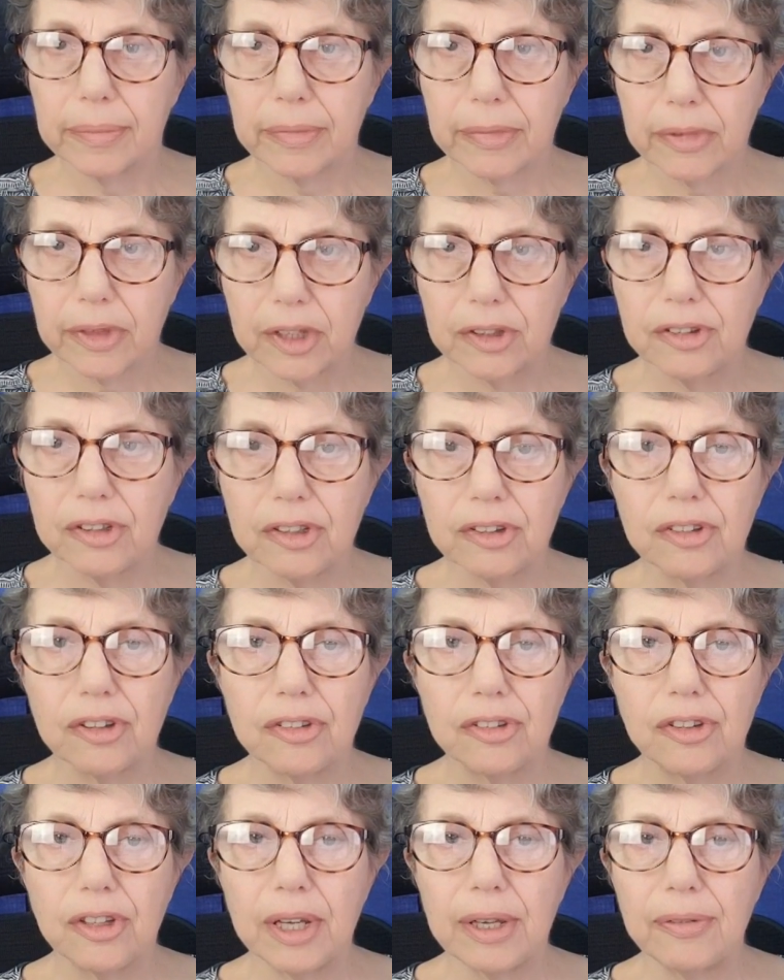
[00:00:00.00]
that it's
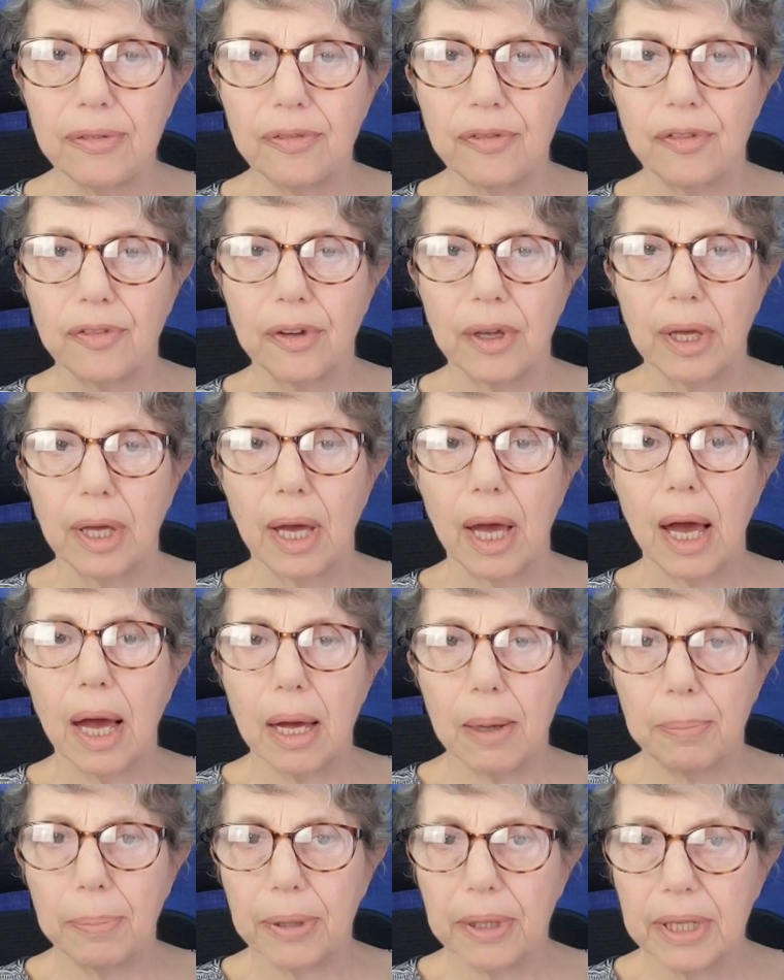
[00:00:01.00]
as if
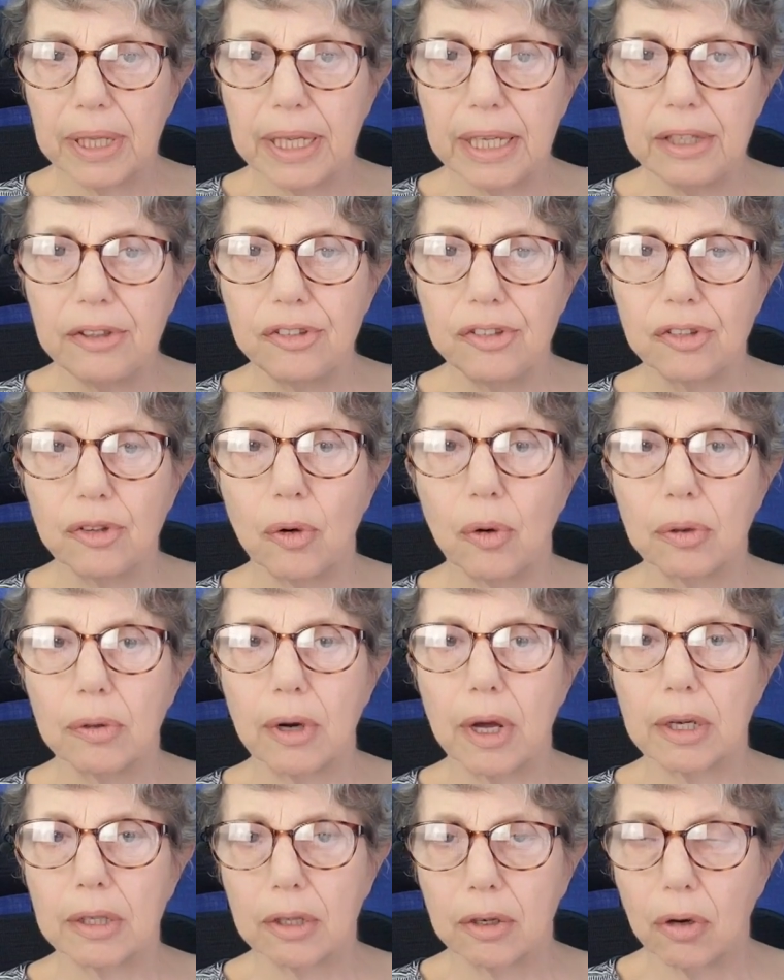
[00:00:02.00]
our police or
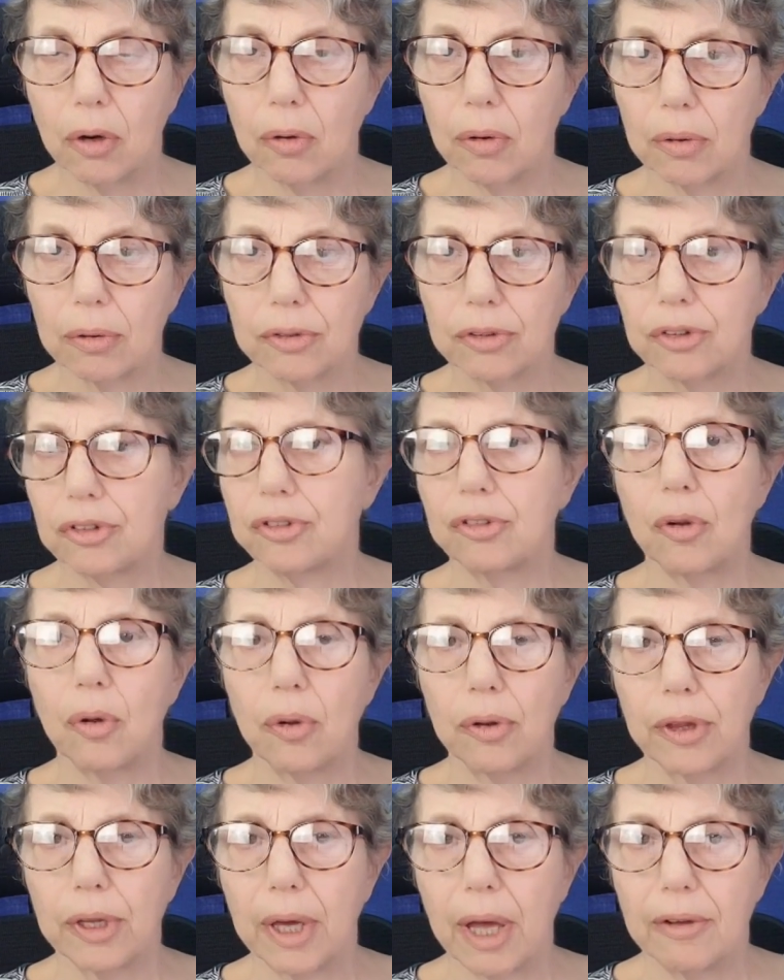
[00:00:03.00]
our courts
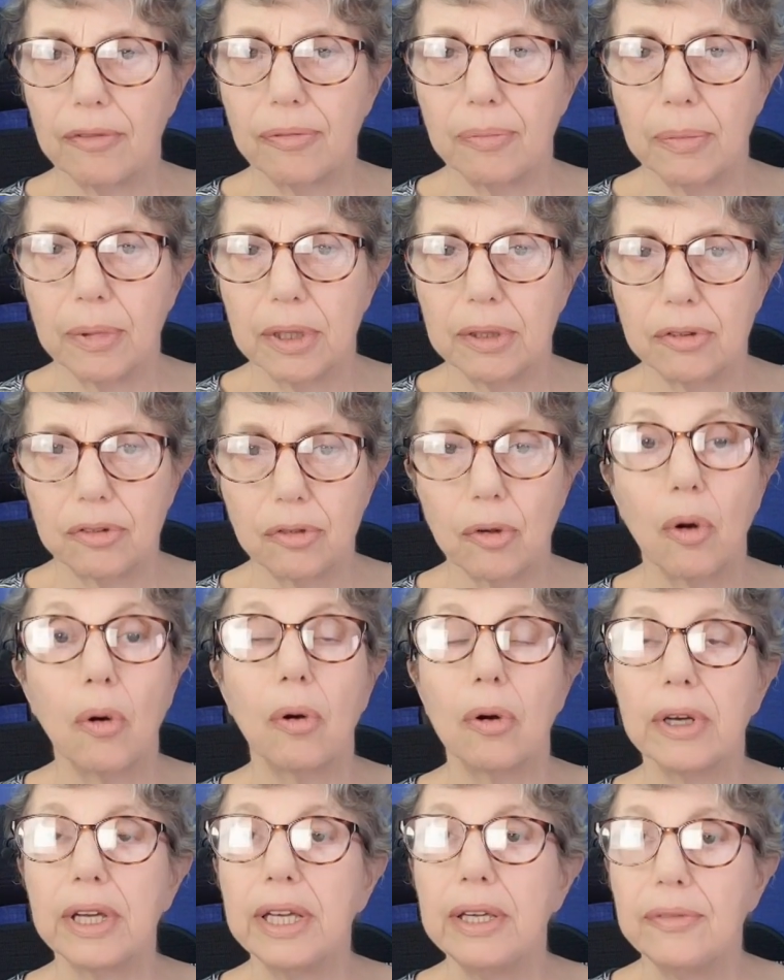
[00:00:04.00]
or the government
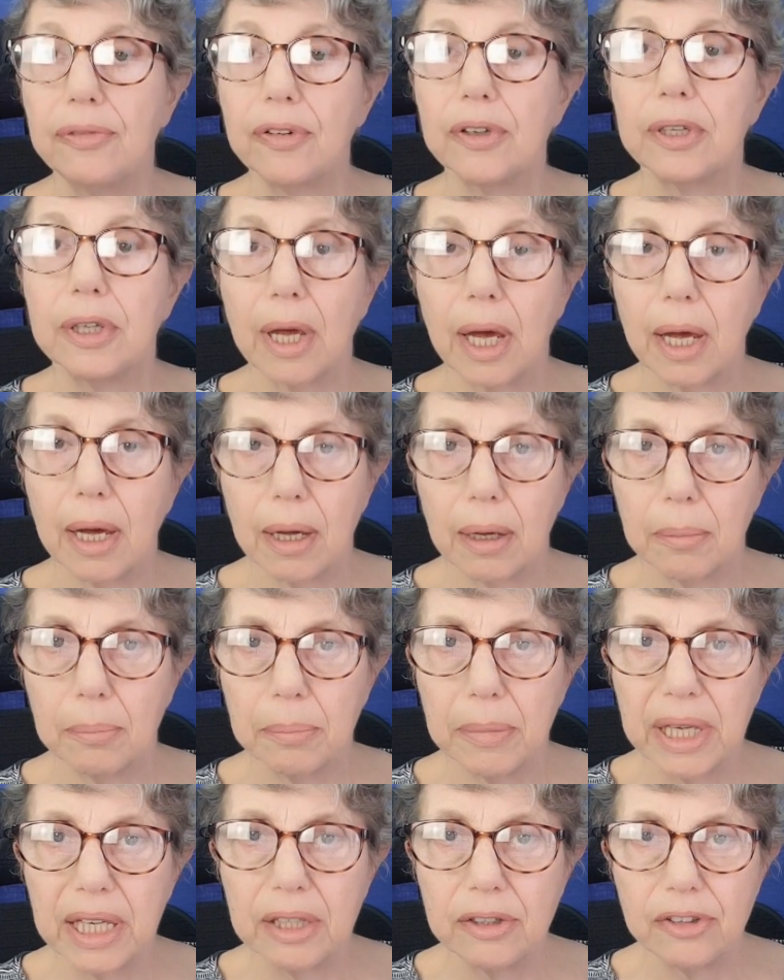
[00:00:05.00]
or even our
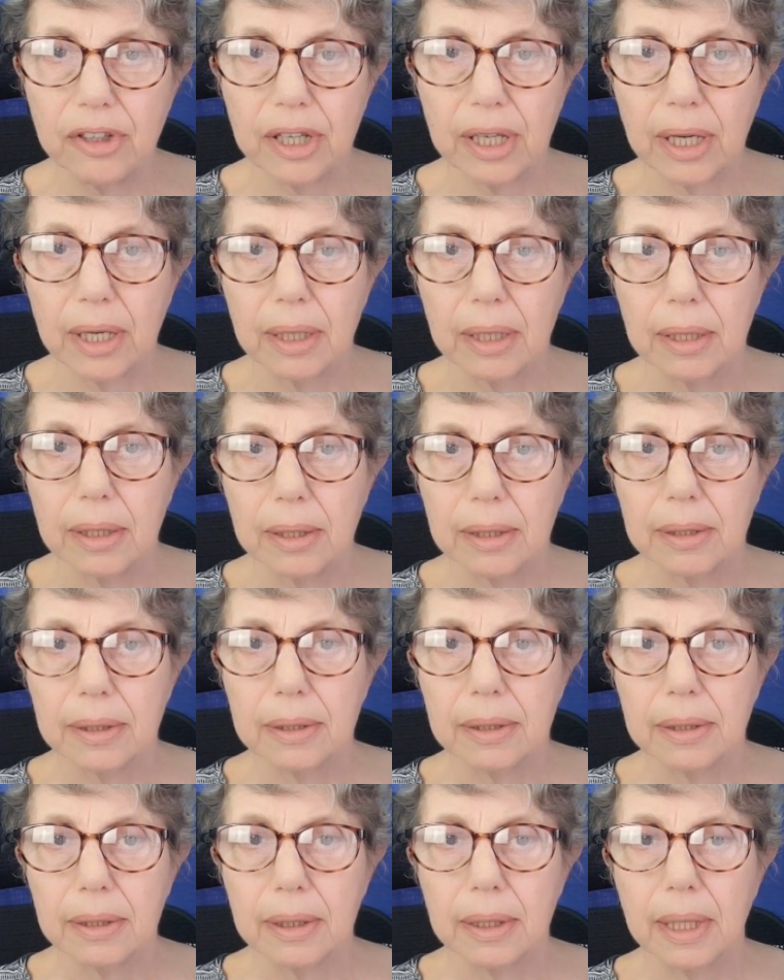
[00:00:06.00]
media
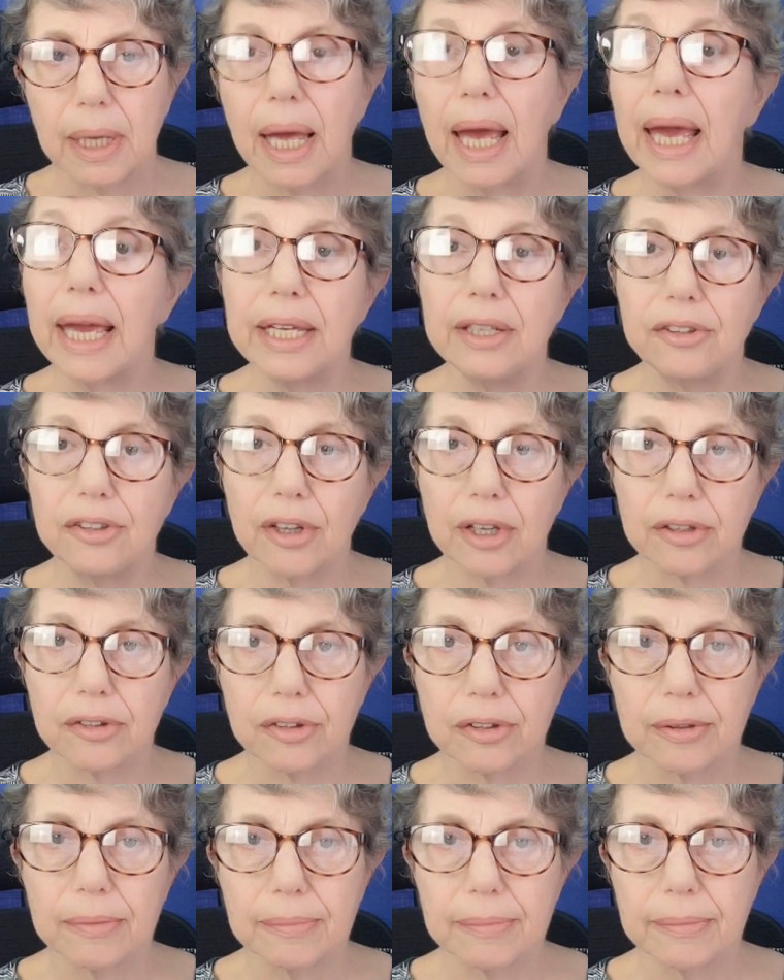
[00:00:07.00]
hate
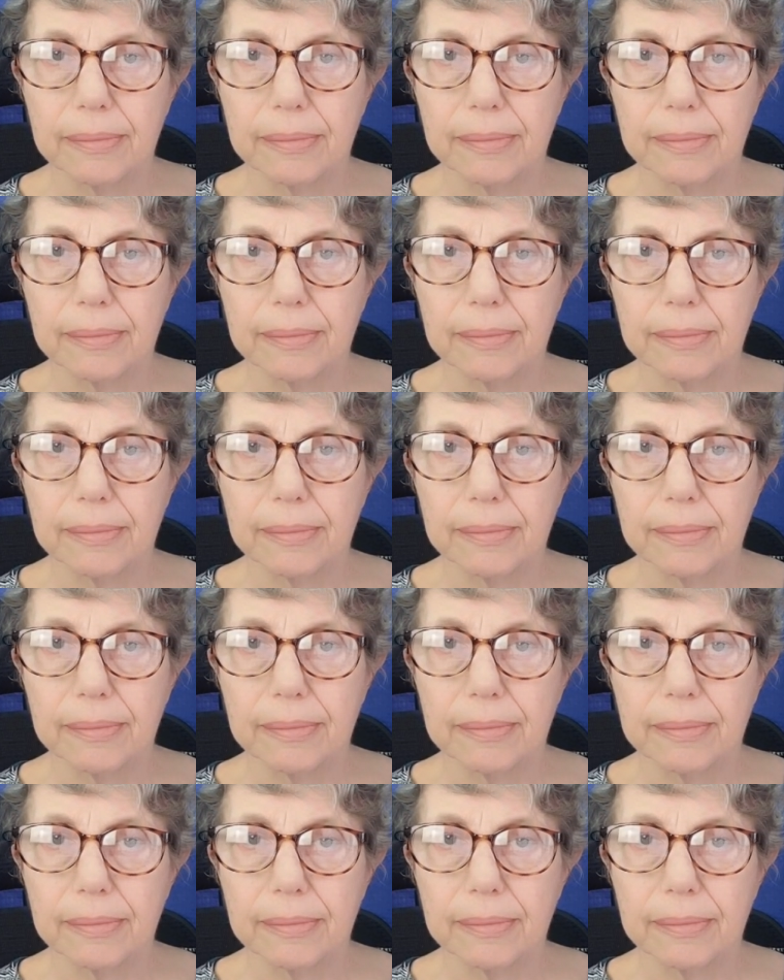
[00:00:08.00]
us.